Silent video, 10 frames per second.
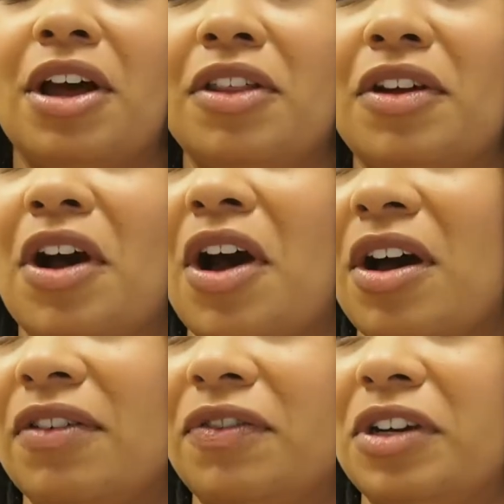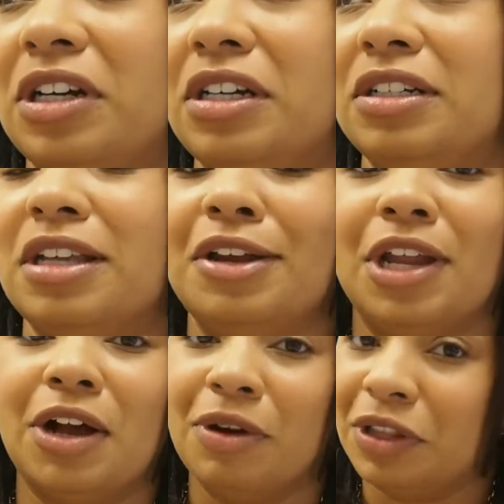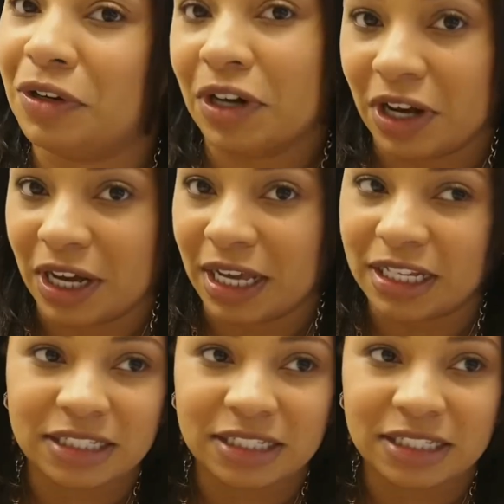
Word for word: other offers, knowing they're not,